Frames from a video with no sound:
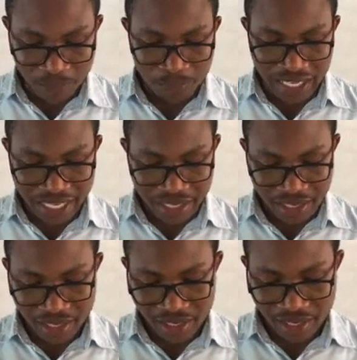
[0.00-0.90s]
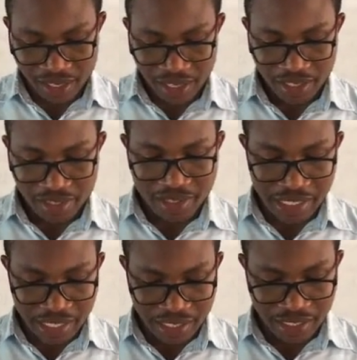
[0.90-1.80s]
B,
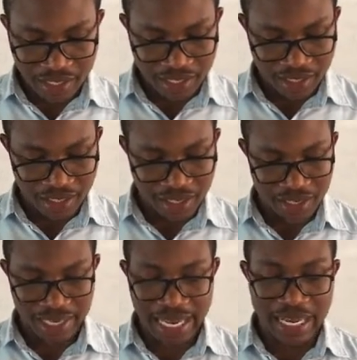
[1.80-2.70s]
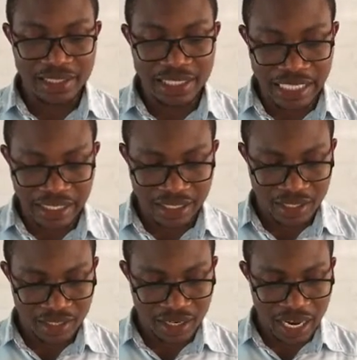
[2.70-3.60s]
C, and D.
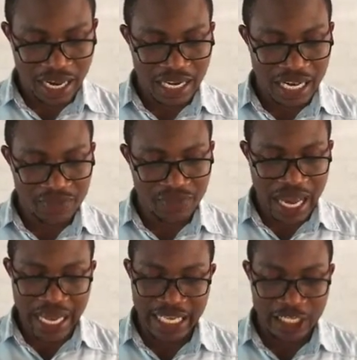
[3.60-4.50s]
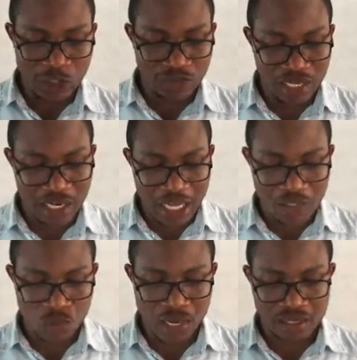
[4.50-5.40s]
Identify each of the
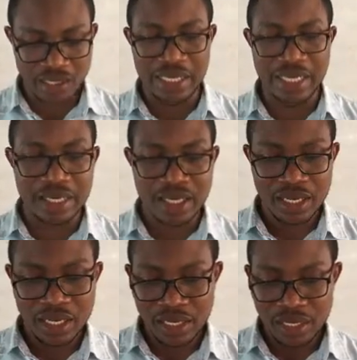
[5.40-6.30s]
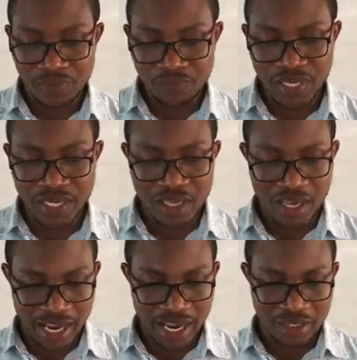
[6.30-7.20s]
glasswares A, B,
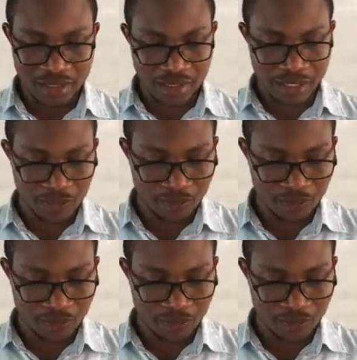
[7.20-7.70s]
and C.